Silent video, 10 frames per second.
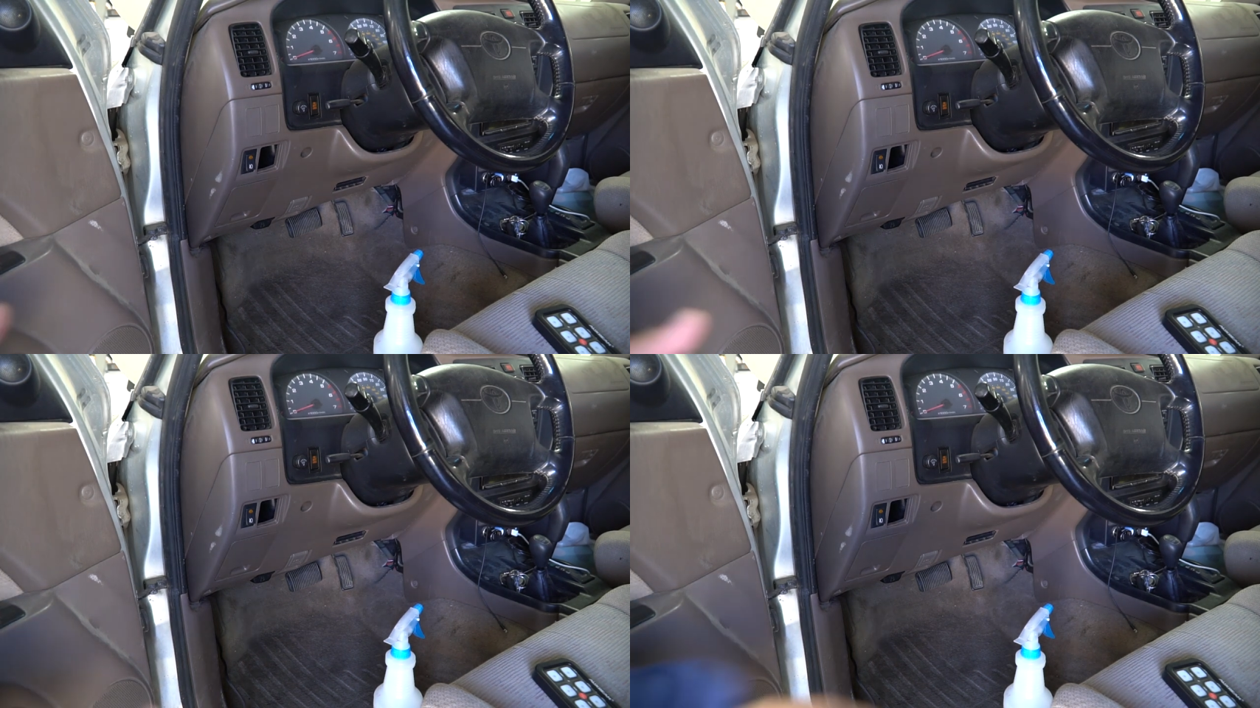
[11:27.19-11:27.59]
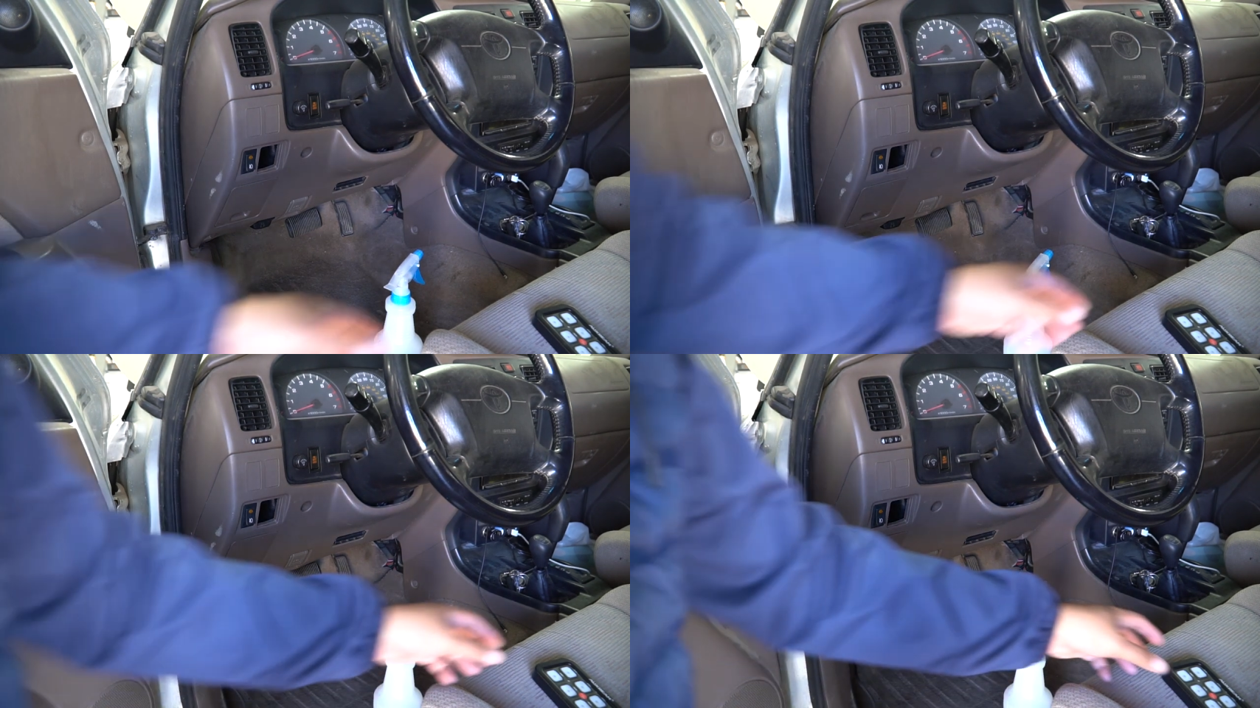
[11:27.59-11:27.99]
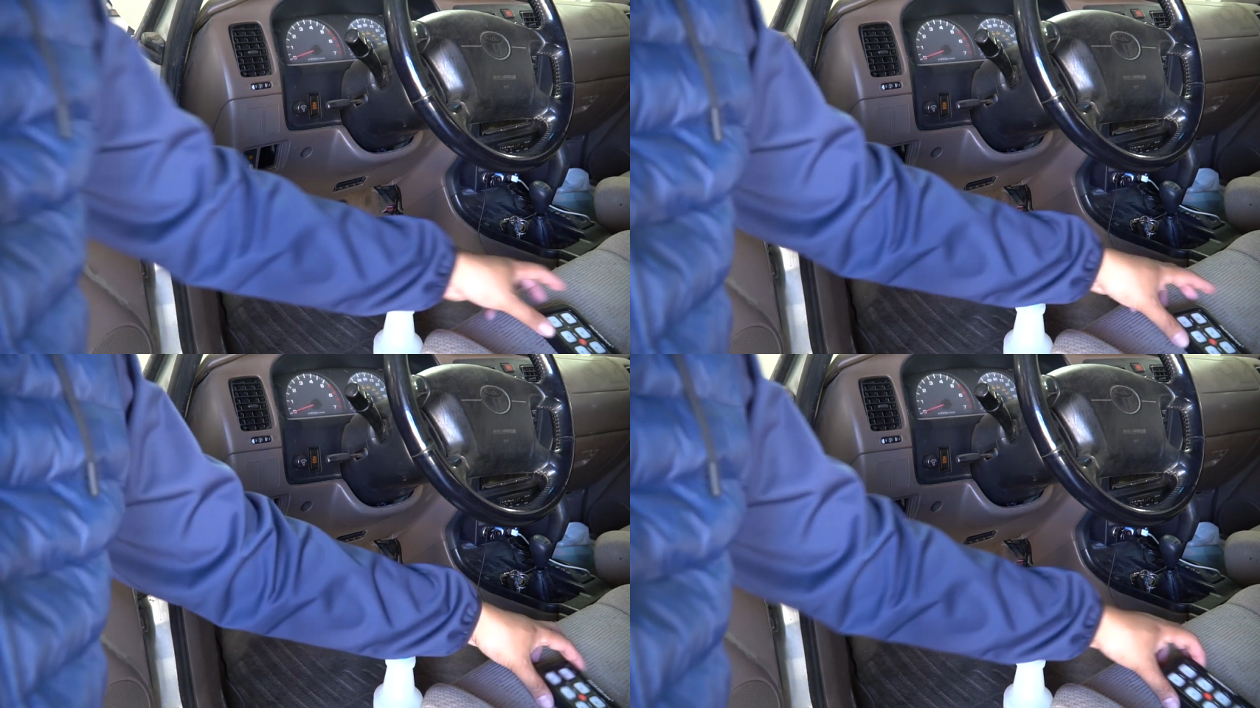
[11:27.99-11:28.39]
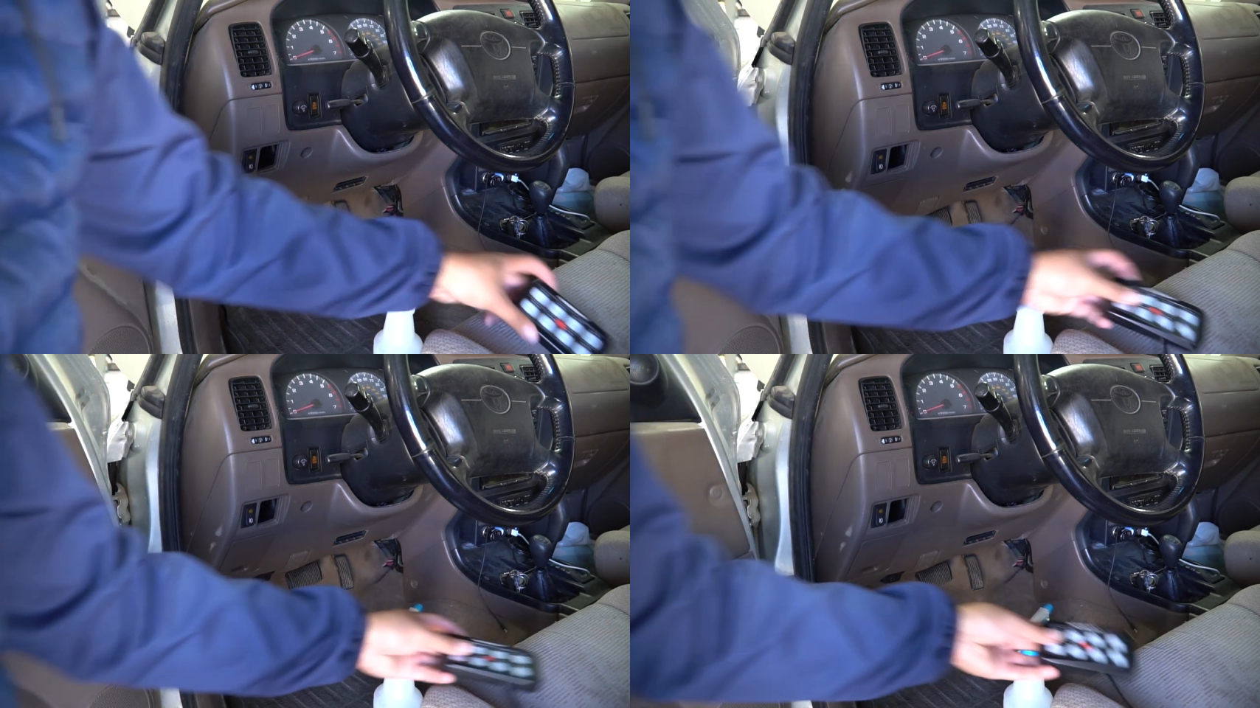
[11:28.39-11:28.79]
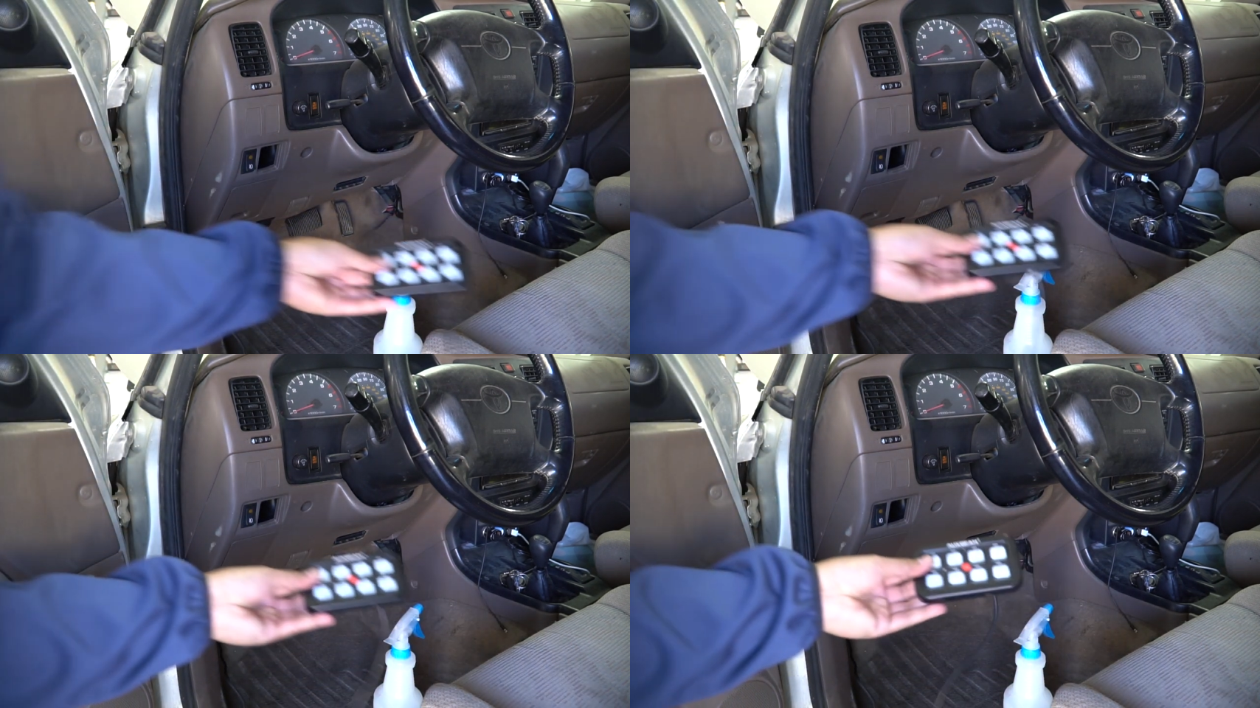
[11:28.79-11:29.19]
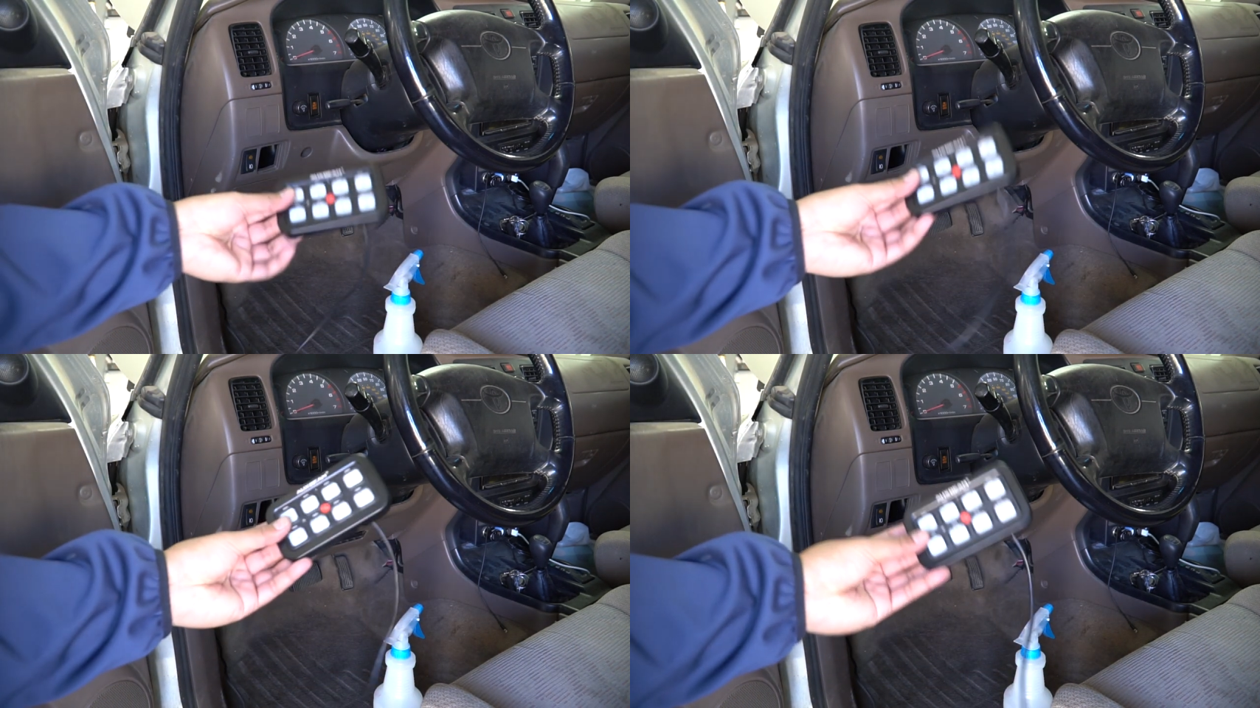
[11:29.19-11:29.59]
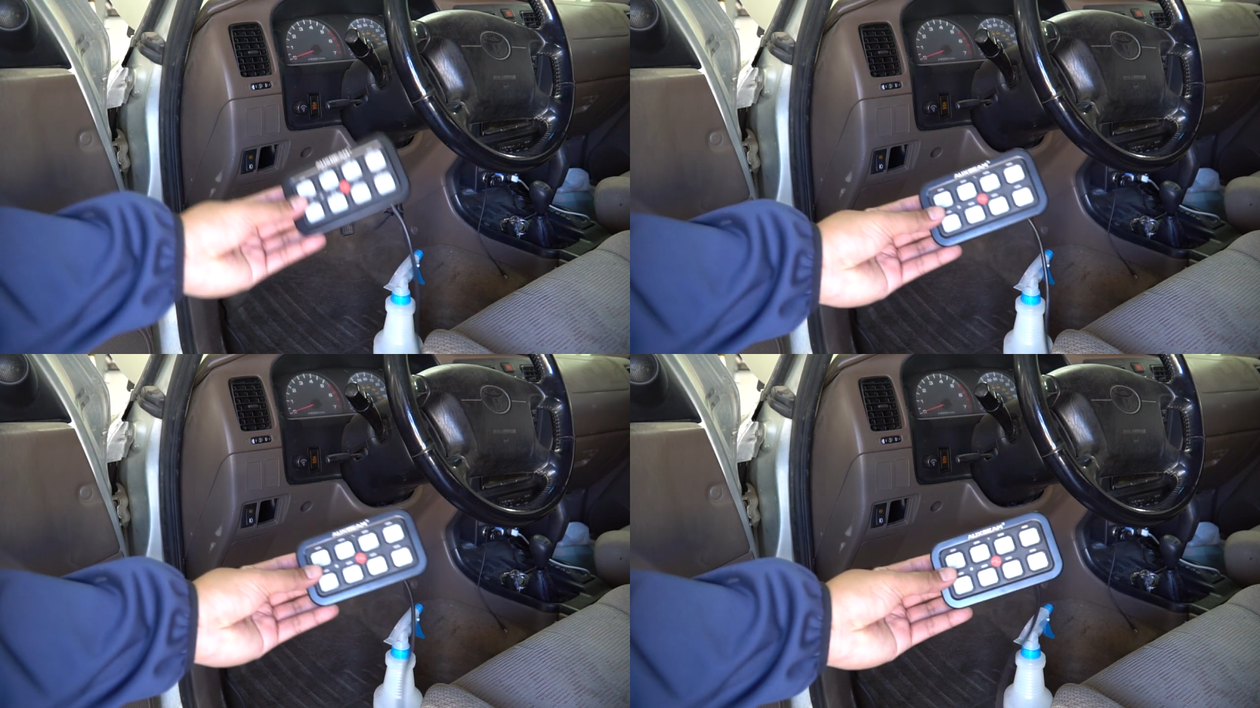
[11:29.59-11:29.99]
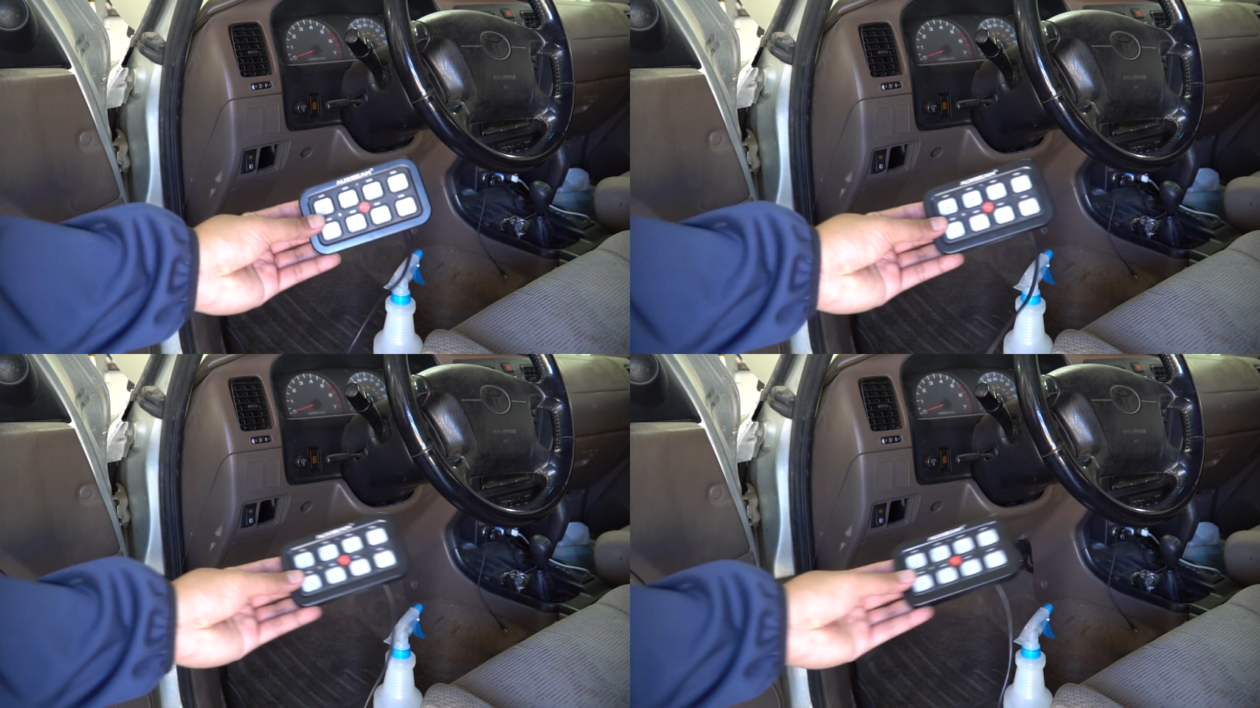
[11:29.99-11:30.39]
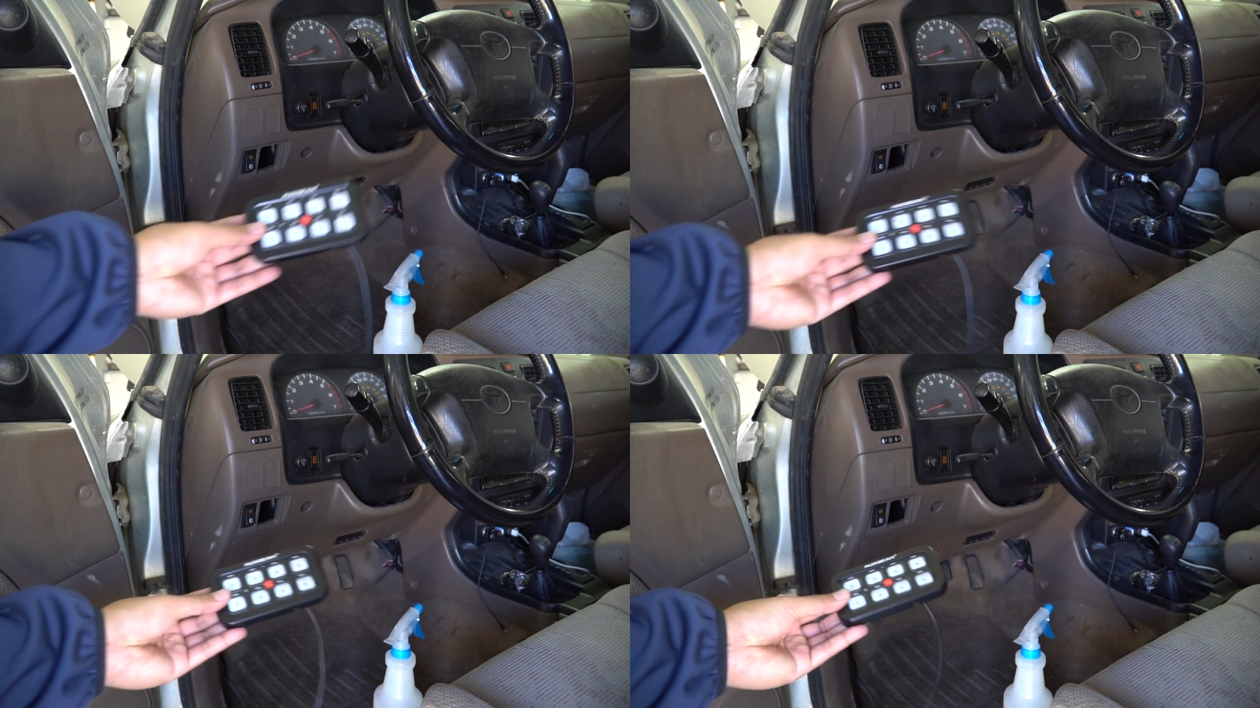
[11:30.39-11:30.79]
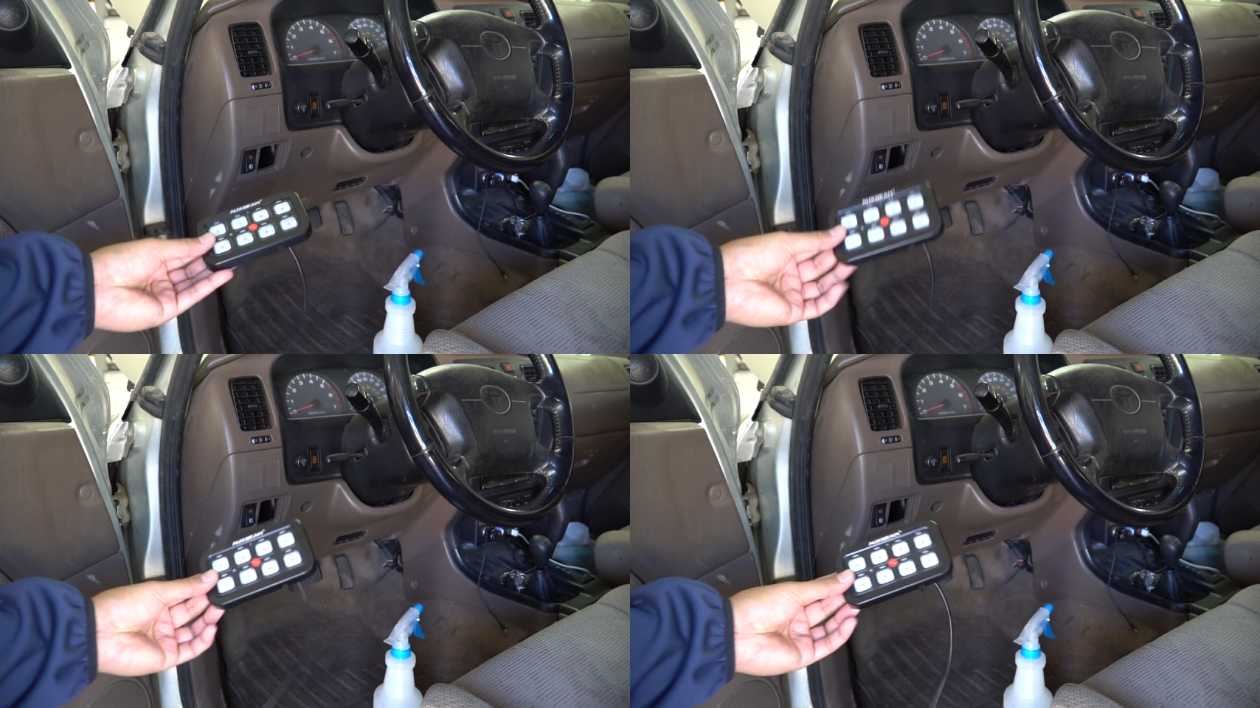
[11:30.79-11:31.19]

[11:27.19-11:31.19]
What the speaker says: Nobody's mouth can be seen.